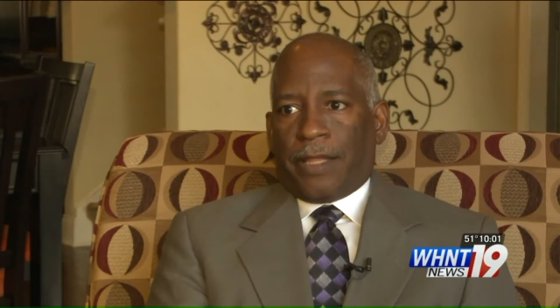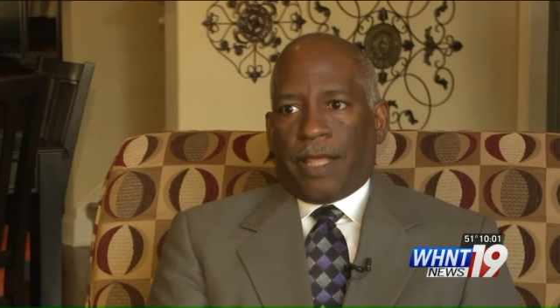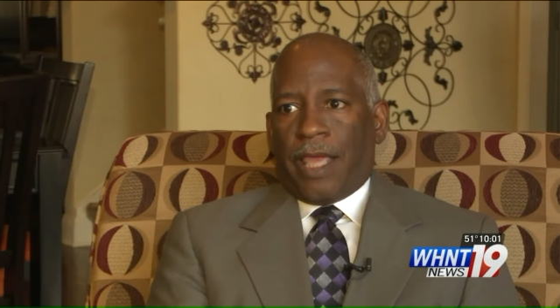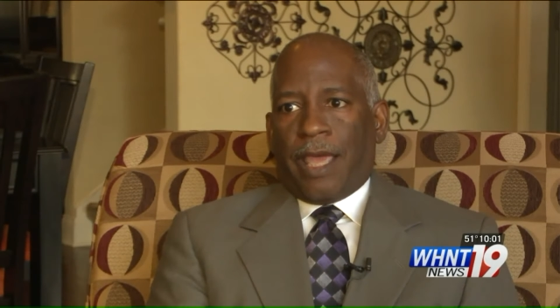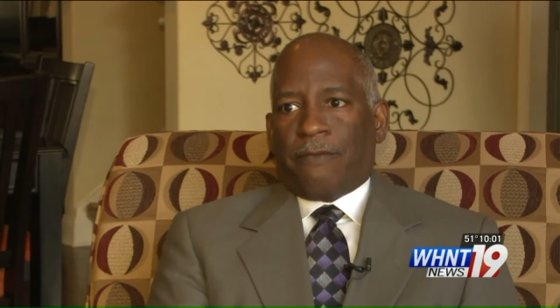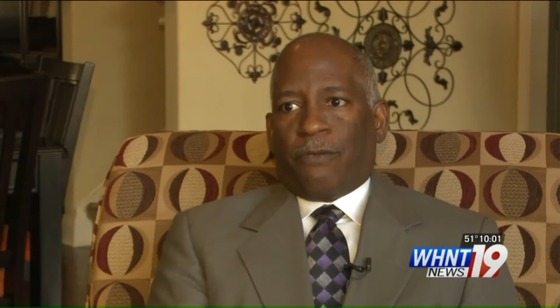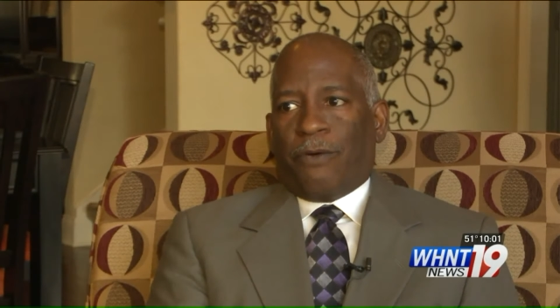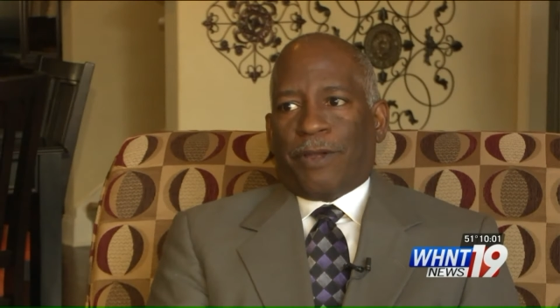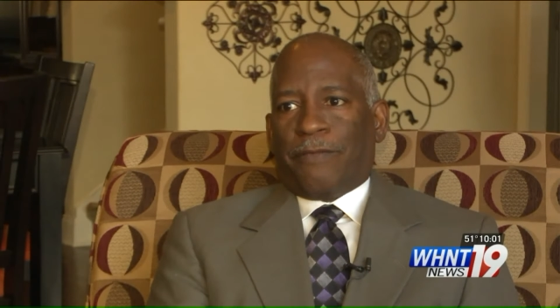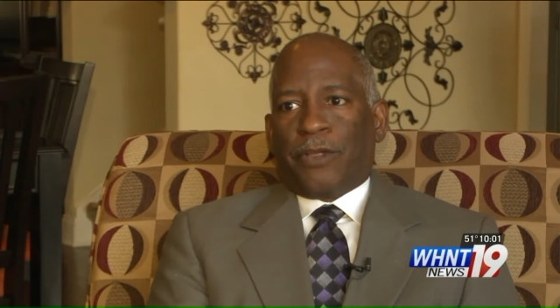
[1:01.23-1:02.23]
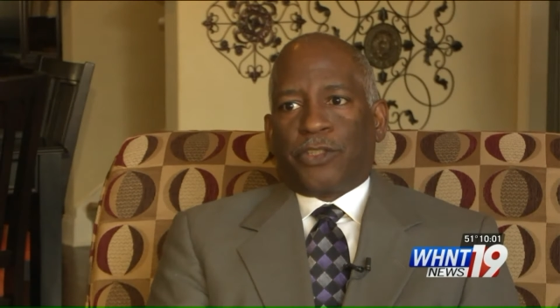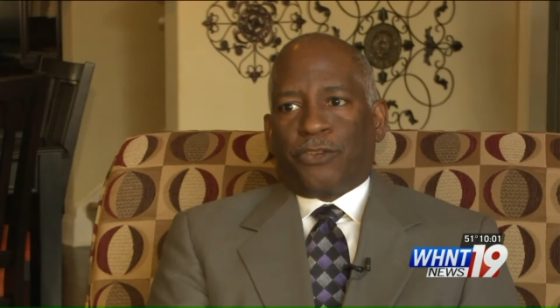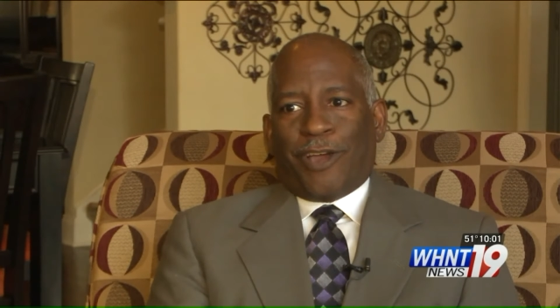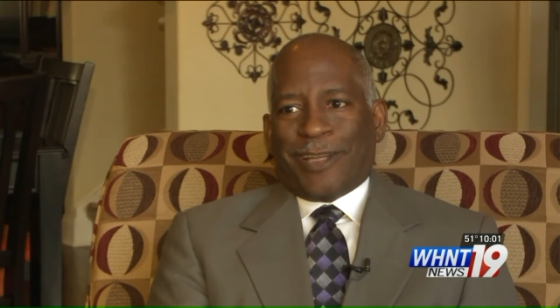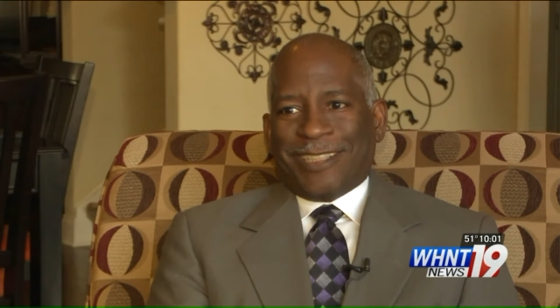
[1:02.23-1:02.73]
They have one of their
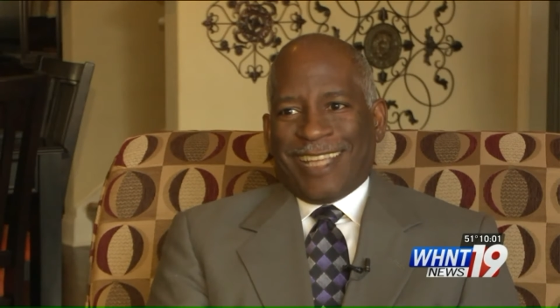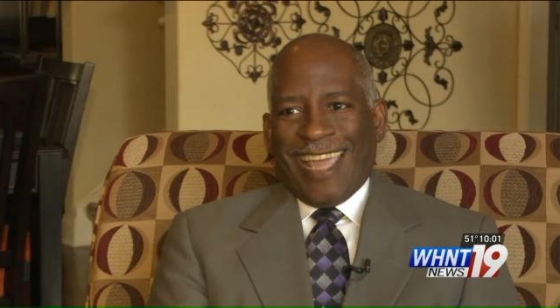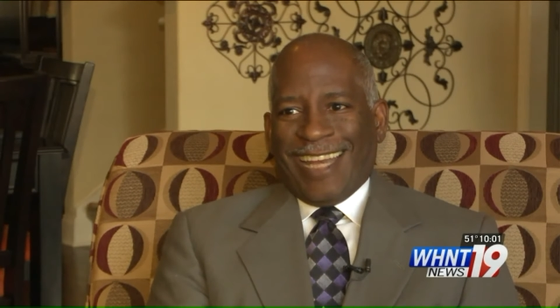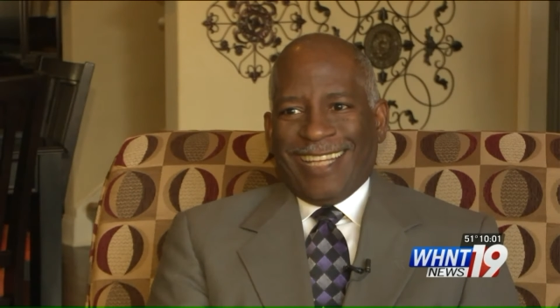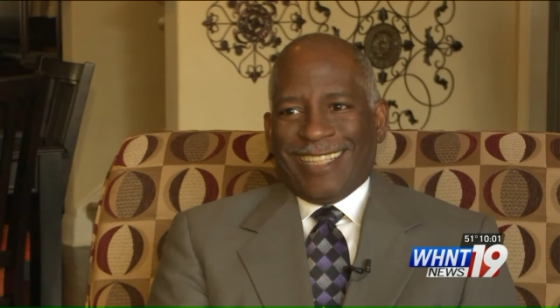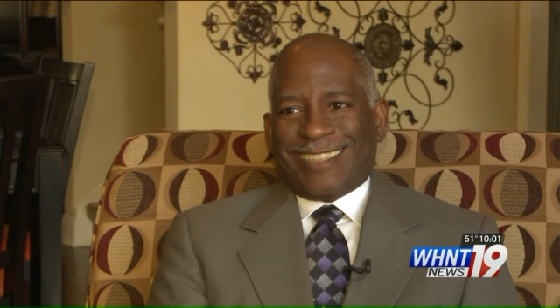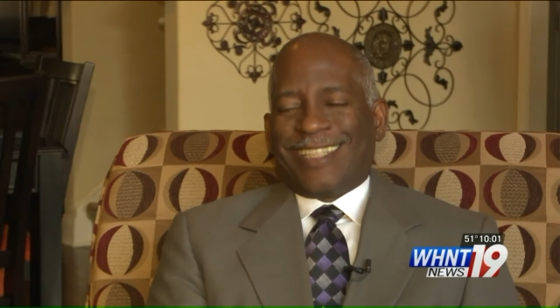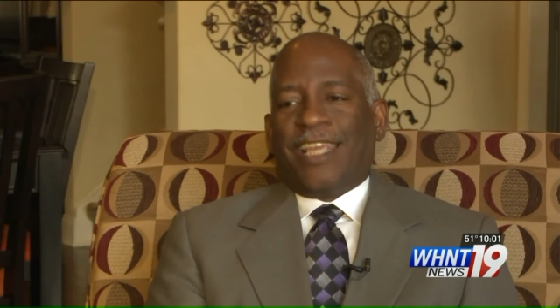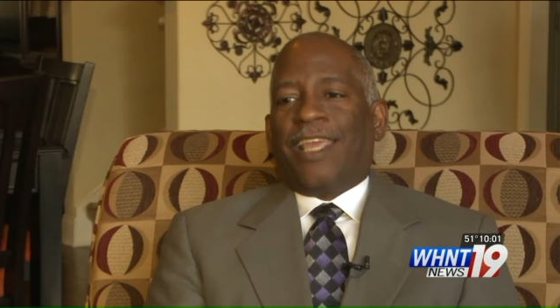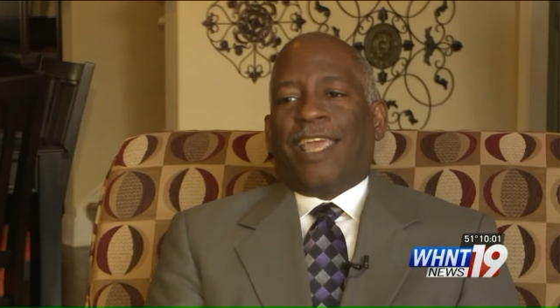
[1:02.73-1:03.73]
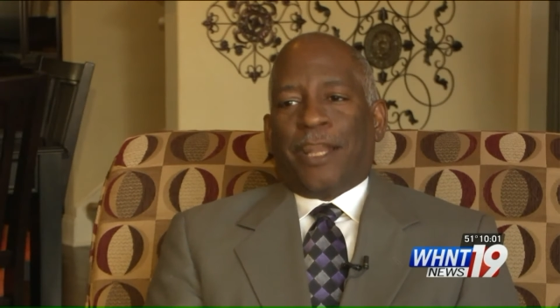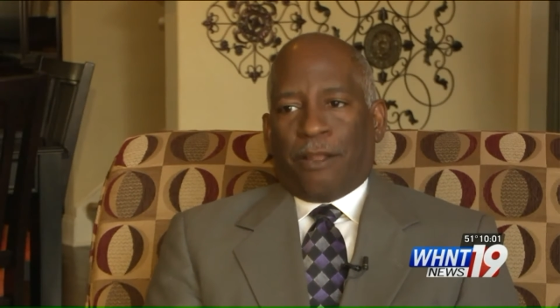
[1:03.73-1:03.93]
strongest candidates in a